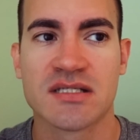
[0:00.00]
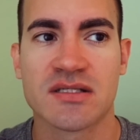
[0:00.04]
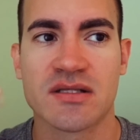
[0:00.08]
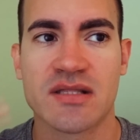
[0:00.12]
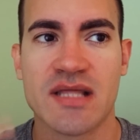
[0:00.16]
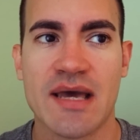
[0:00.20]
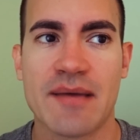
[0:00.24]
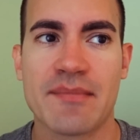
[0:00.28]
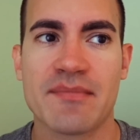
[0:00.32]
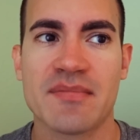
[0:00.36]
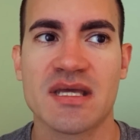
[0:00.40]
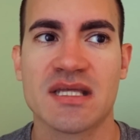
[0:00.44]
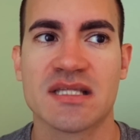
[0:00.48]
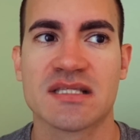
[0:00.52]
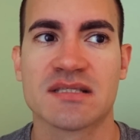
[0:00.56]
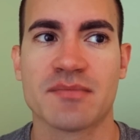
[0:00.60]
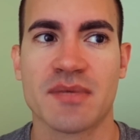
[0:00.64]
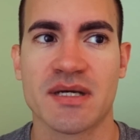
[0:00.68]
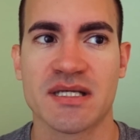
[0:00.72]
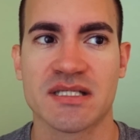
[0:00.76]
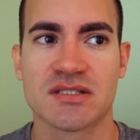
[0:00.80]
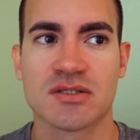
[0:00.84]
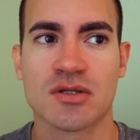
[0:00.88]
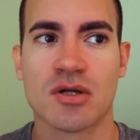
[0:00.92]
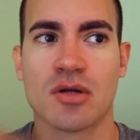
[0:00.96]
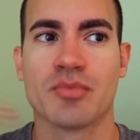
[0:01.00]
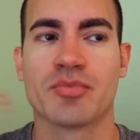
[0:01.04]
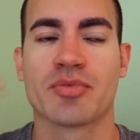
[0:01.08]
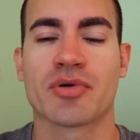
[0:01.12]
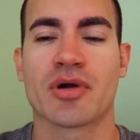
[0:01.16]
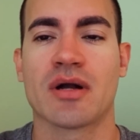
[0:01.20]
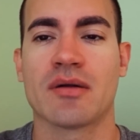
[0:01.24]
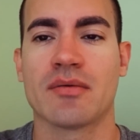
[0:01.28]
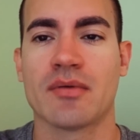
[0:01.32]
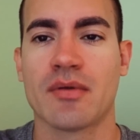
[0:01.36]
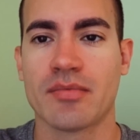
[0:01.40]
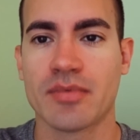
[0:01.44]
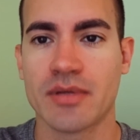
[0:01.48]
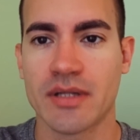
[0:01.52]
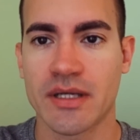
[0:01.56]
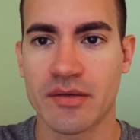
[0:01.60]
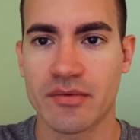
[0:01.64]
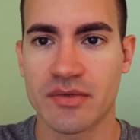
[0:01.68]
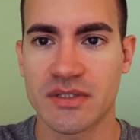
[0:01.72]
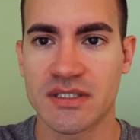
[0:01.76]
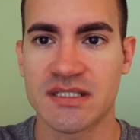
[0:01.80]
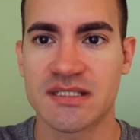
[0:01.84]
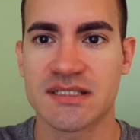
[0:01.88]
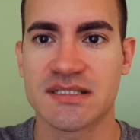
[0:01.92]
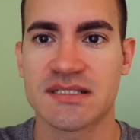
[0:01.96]
So that means my soul probably,
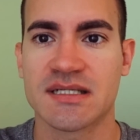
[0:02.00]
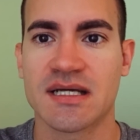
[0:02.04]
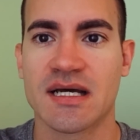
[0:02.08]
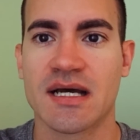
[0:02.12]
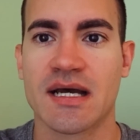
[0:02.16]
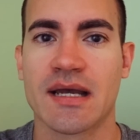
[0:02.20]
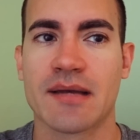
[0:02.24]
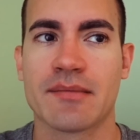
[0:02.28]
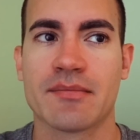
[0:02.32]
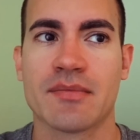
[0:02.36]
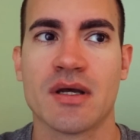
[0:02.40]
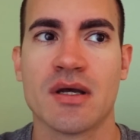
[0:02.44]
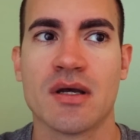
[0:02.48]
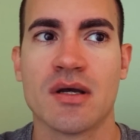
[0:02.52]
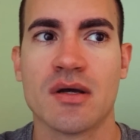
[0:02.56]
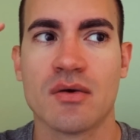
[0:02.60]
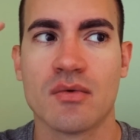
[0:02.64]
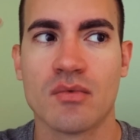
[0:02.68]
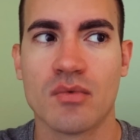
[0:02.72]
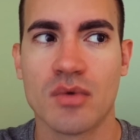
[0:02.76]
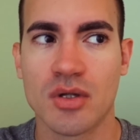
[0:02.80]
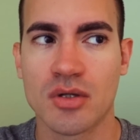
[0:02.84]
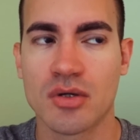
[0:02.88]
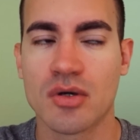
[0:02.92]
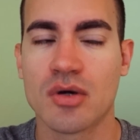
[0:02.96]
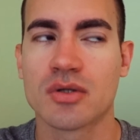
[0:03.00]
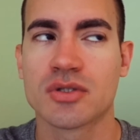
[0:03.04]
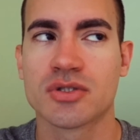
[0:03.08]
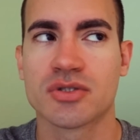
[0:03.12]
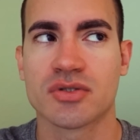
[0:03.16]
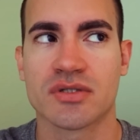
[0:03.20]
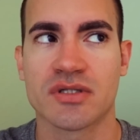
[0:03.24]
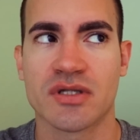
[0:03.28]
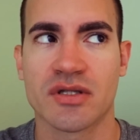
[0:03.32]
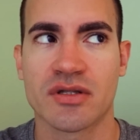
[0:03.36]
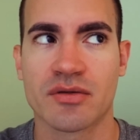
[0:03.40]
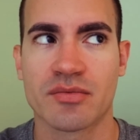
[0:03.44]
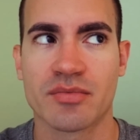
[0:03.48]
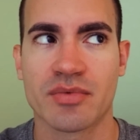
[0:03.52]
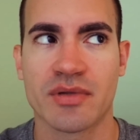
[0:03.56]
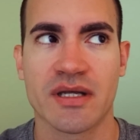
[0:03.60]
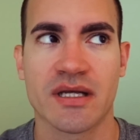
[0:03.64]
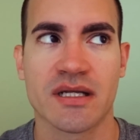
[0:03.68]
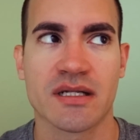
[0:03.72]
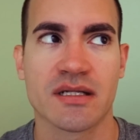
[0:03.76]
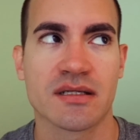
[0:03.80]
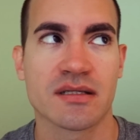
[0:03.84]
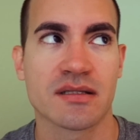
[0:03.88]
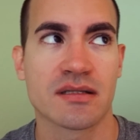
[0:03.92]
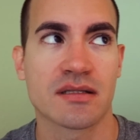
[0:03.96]
when it's time, will go to another
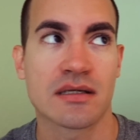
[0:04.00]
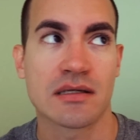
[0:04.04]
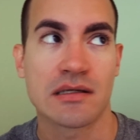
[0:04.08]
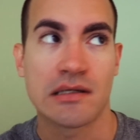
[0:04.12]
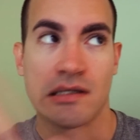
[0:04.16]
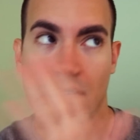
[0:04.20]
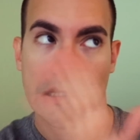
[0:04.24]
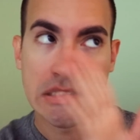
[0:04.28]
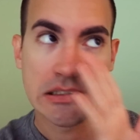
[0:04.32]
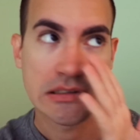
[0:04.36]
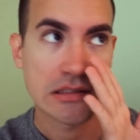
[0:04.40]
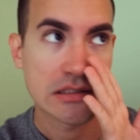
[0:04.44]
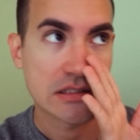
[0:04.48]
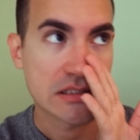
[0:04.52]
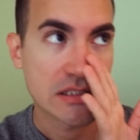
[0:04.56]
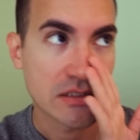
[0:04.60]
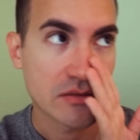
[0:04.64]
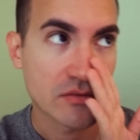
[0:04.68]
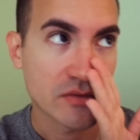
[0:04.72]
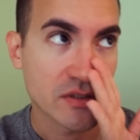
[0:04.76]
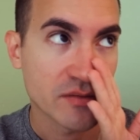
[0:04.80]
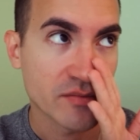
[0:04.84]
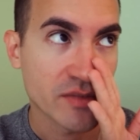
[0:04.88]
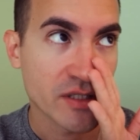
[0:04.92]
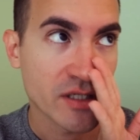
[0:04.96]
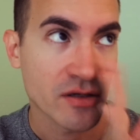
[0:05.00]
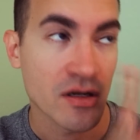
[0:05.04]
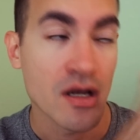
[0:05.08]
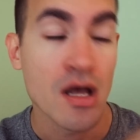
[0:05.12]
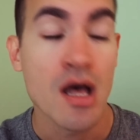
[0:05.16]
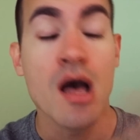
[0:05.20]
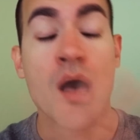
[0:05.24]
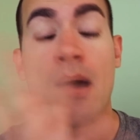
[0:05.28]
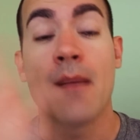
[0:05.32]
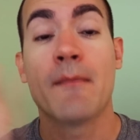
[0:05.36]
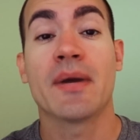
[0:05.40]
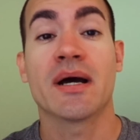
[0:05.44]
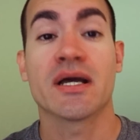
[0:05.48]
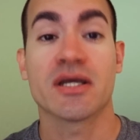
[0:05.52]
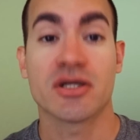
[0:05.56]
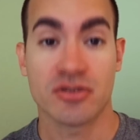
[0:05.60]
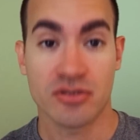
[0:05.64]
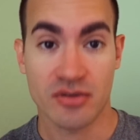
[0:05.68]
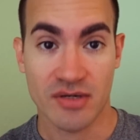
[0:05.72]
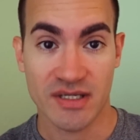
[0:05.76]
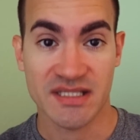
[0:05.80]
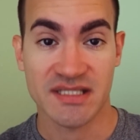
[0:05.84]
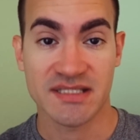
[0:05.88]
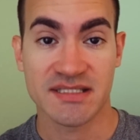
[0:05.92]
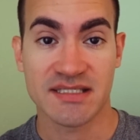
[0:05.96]
planet, thank God, because I don't want to be here. But, you
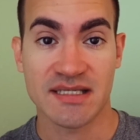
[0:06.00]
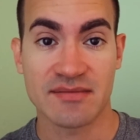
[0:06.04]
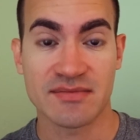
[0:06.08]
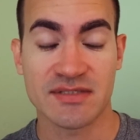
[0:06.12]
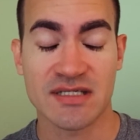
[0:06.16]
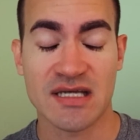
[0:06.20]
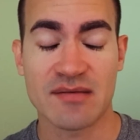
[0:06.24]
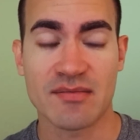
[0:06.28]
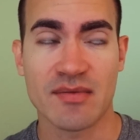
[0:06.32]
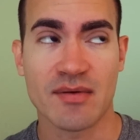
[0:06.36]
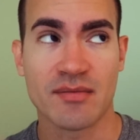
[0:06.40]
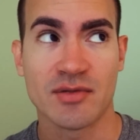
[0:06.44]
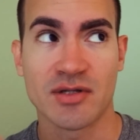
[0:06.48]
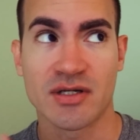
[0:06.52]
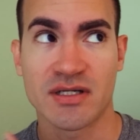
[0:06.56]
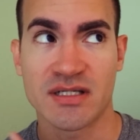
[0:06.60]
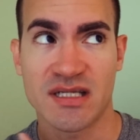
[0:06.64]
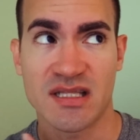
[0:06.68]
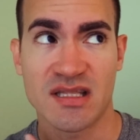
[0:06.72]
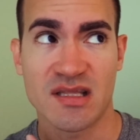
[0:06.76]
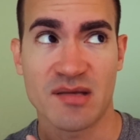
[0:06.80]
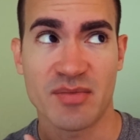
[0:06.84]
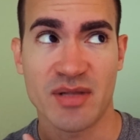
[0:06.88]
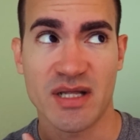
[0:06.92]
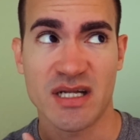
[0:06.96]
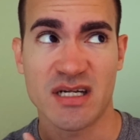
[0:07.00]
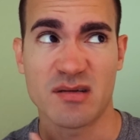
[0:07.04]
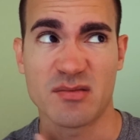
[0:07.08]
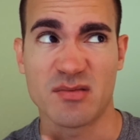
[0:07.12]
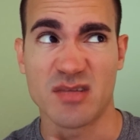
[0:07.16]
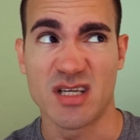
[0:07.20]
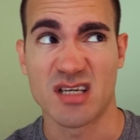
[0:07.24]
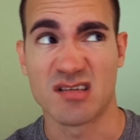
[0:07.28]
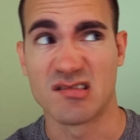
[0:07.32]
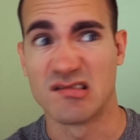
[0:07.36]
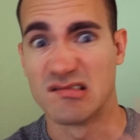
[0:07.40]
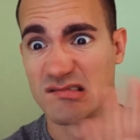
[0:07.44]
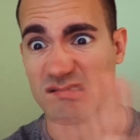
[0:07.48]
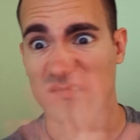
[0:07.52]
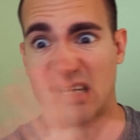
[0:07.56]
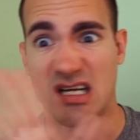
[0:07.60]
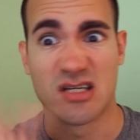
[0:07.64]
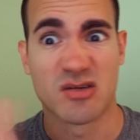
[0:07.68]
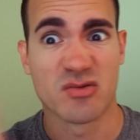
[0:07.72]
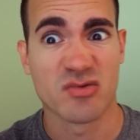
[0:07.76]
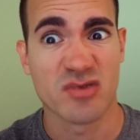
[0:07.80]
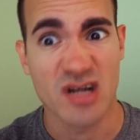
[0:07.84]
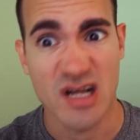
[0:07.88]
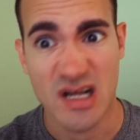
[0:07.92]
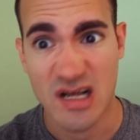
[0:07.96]
know, at the same time, I'm looking at the planet, I'm like, oh, I
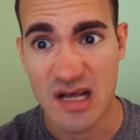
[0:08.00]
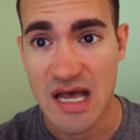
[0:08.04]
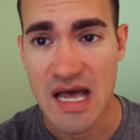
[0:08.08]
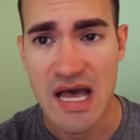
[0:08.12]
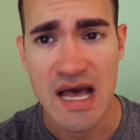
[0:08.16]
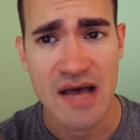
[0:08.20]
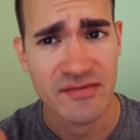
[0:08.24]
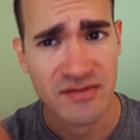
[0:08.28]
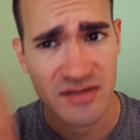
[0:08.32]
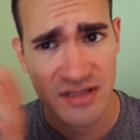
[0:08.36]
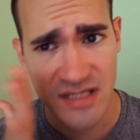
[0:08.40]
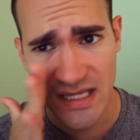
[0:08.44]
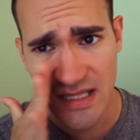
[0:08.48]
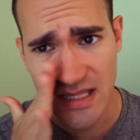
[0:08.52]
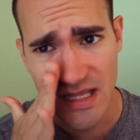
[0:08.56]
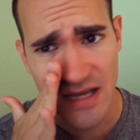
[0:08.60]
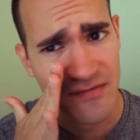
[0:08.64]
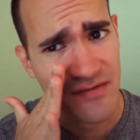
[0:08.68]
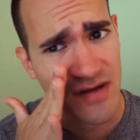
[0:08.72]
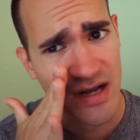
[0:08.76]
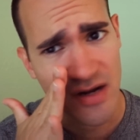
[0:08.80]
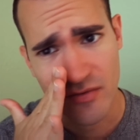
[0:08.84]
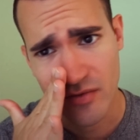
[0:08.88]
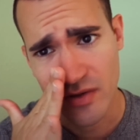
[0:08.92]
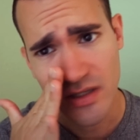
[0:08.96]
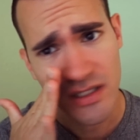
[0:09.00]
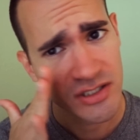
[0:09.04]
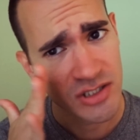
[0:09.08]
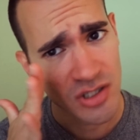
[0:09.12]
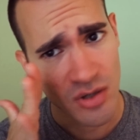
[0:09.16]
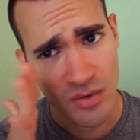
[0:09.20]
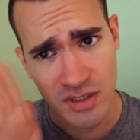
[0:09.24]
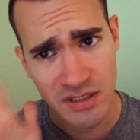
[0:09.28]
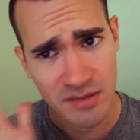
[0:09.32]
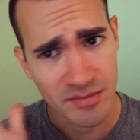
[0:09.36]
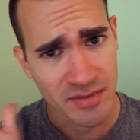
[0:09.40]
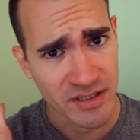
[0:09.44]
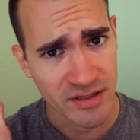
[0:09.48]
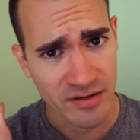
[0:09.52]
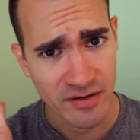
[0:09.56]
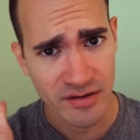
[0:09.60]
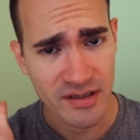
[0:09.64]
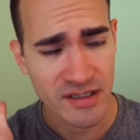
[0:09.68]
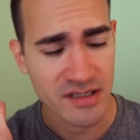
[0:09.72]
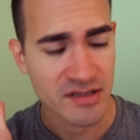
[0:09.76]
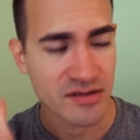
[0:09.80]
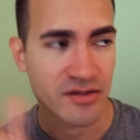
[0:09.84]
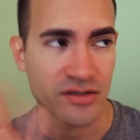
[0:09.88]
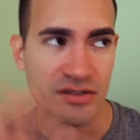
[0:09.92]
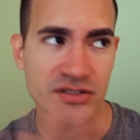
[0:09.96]
don't, after that life, I really don't want to be there
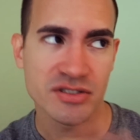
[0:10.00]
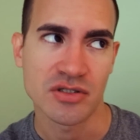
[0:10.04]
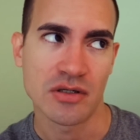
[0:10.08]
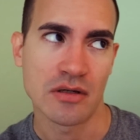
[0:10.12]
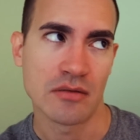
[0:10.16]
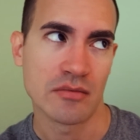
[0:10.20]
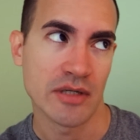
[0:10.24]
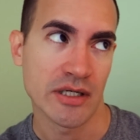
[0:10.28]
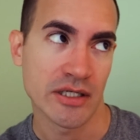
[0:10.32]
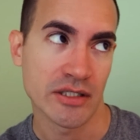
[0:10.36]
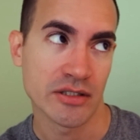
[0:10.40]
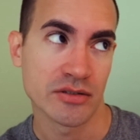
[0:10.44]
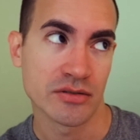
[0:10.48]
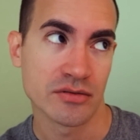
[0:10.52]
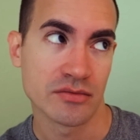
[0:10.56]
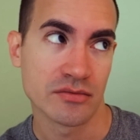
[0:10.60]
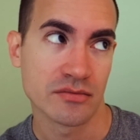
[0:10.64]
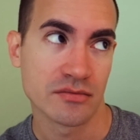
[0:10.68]
either. So I'm like,